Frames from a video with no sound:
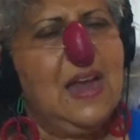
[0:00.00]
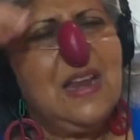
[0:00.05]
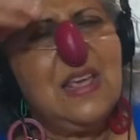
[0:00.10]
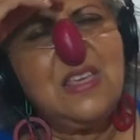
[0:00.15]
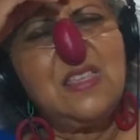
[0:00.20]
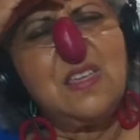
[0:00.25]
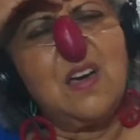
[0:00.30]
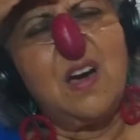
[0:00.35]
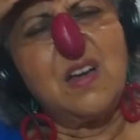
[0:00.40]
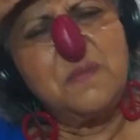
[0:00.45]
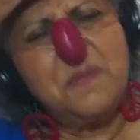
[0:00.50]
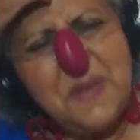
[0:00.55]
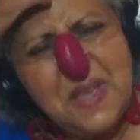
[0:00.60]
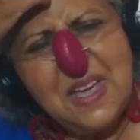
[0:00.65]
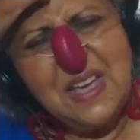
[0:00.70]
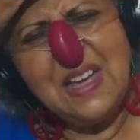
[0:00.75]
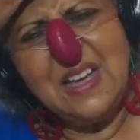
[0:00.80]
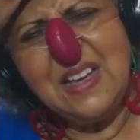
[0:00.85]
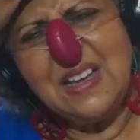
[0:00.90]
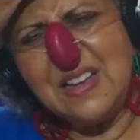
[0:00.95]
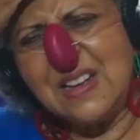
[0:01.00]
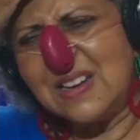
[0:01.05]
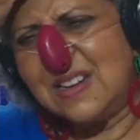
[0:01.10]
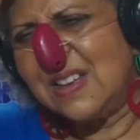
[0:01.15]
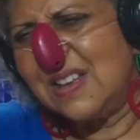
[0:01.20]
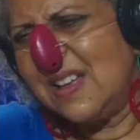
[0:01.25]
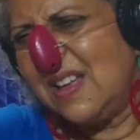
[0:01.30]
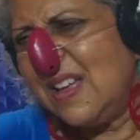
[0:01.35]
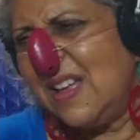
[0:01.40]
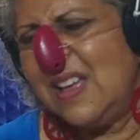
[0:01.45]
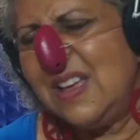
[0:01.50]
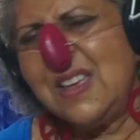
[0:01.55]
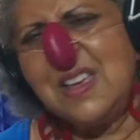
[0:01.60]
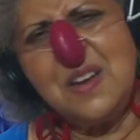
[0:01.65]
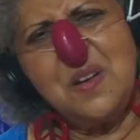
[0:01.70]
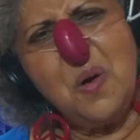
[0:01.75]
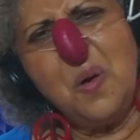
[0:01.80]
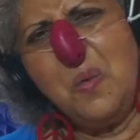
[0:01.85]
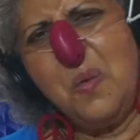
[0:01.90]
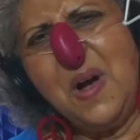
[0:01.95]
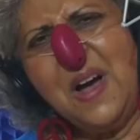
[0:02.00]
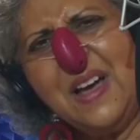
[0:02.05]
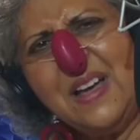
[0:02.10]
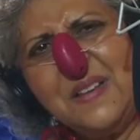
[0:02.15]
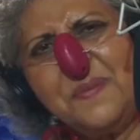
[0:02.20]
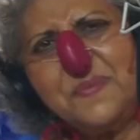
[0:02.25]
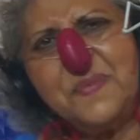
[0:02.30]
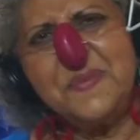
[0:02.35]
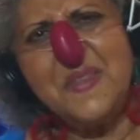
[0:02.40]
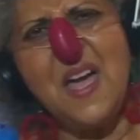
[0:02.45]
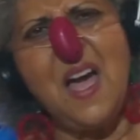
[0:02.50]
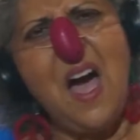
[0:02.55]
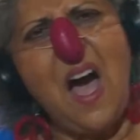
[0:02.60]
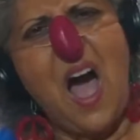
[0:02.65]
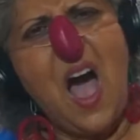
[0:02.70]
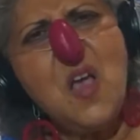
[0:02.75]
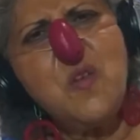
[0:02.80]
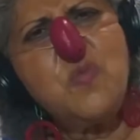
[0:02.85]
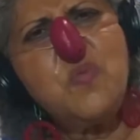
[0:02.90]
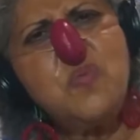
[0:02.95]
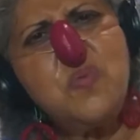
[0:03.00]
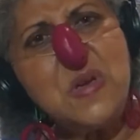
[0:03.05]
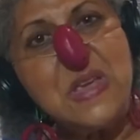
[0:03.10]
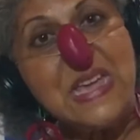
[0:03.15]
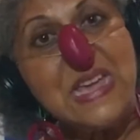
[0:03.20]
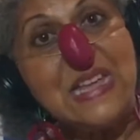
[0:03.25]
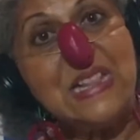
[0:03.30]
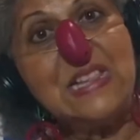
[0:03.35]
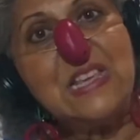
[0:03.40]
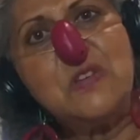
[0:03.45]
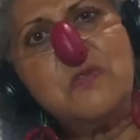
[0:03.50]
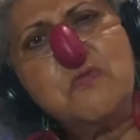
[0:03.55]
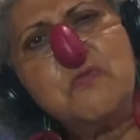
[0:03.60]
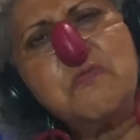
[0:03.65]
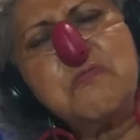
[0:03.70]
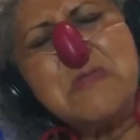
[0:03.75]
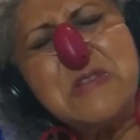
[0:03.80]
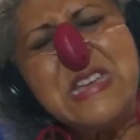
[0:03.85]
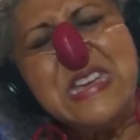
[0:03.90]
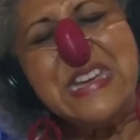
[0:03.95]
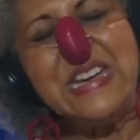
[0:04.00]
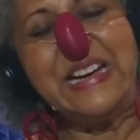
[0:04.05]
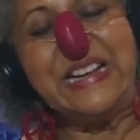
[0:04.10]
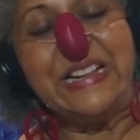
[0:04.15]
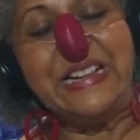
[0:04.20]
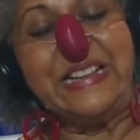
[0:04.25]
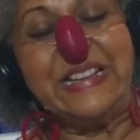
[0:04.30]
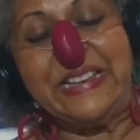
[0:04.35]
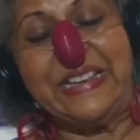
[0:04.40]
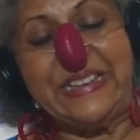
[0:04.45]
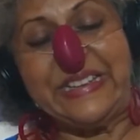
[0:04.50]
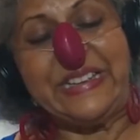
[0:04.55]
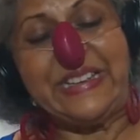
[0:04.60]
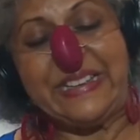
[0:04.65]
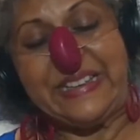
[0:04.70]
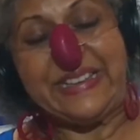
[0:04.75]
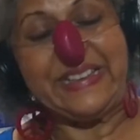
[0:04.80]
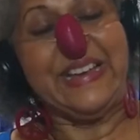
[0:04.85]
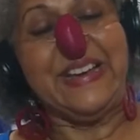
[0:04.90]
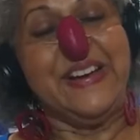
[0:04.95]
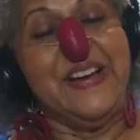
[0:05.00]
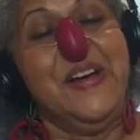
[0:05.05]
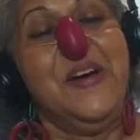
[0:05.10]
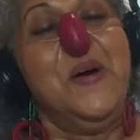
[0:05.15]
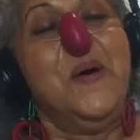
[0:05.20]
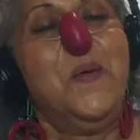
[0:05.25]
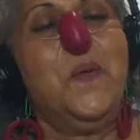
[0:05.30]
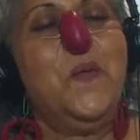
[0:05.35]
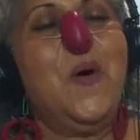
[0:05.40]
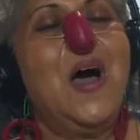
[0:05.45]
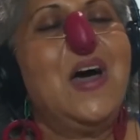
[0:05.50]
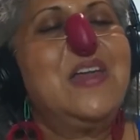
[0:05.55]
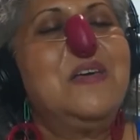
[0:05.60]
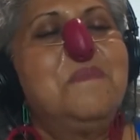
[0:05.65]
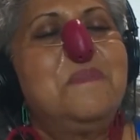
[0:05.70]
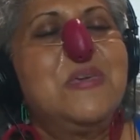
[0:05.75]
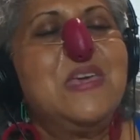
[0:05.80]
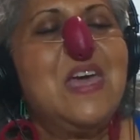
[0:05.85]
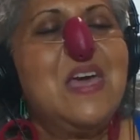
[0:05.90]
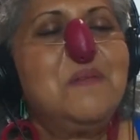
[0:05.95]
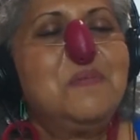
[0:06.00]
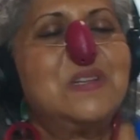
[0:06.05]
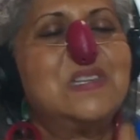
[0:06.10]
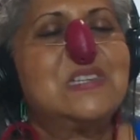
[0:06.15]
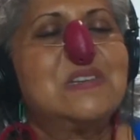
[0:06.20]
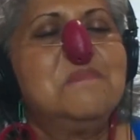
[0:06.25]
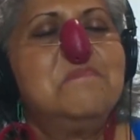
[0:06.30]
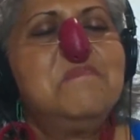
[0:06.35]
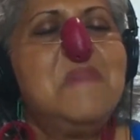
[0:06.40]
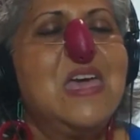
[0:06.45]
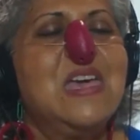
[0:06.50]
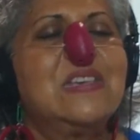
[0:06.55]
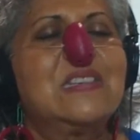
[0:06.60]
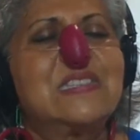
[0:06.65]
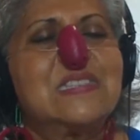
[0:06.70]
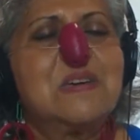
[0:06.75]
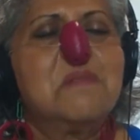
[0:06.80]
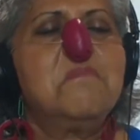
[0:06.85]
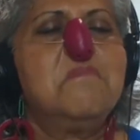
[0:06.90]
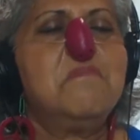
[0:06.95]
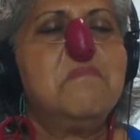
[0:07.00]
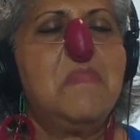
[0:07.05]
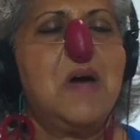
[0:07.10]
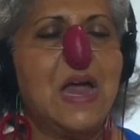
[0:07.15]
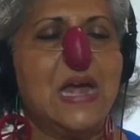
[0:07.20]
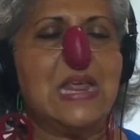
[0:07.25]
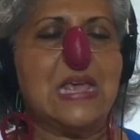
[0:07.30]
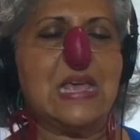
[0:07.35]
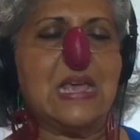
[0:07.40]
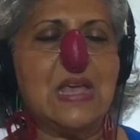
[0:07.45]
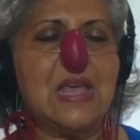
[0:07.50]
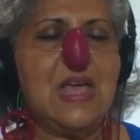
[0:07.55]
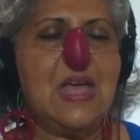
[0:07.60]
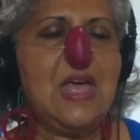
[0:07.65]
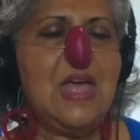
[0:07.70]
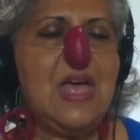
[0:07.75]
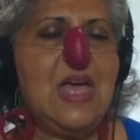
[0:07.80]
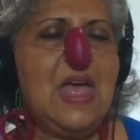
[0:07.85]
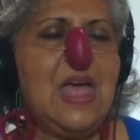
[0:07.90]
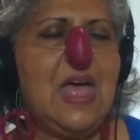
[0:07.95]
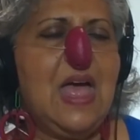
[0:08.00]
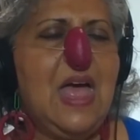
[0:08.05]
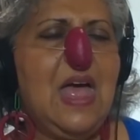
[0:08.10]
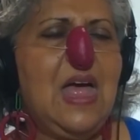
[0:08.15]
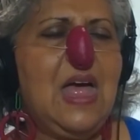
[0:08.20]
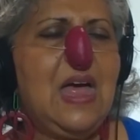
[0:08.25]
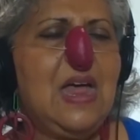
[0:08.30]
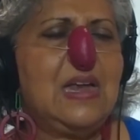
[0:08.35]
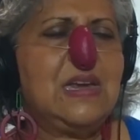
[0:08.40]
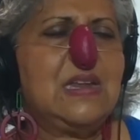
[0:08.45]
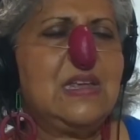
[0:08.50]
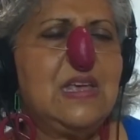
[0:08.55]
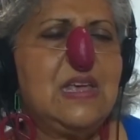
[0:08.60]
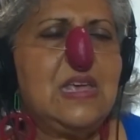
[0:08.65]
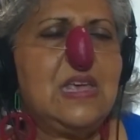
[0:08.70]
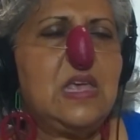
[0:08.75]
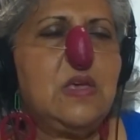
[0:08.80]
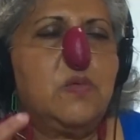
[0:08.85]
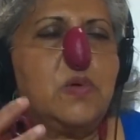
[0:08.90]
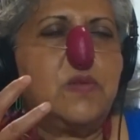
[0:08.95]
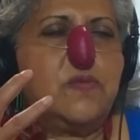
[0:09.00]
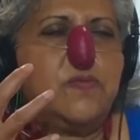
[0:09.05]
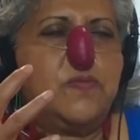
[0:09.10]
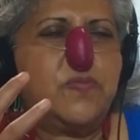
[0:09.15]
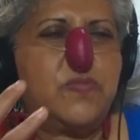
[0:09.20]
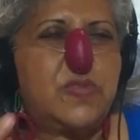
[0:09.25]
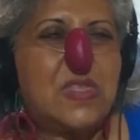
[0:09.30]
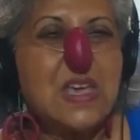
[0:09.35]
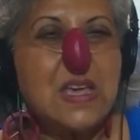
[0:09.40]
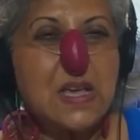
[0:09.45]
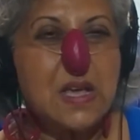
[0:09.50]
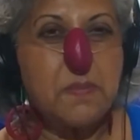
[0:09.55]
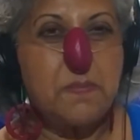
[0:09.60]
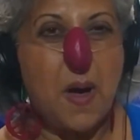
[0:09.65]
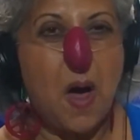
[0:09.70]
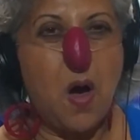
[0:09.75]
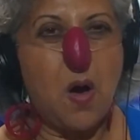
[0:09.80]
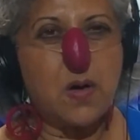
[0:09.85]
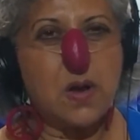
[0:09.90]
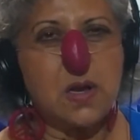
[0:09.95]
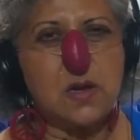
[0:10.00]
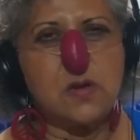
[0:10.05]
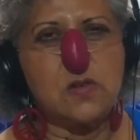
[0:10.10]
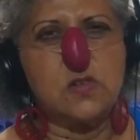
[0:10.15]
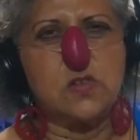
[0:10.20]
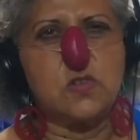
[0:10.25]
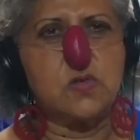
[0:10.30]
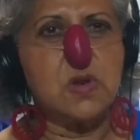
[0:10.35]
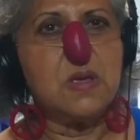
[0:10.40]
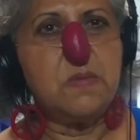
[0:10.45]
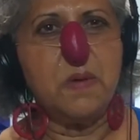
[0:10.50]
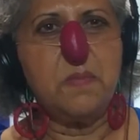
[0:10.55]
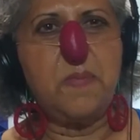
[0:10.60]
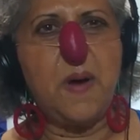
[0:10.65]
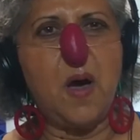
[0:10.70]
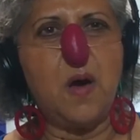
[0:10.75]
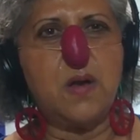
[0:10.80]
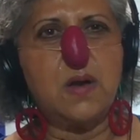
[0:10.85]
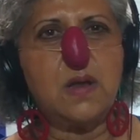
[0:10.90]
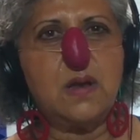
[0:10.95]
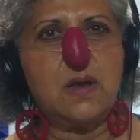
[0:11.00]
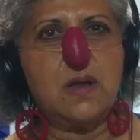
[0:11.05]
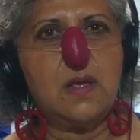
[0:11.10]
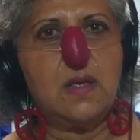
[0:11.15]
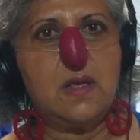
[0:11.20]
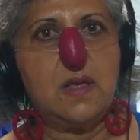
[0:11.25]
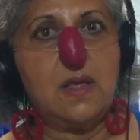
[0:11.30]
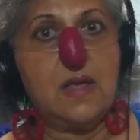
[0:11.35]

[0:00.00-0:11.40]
And he thought, man, you know what? I really, really want to be able to make some money. And he would think about it and dream about it.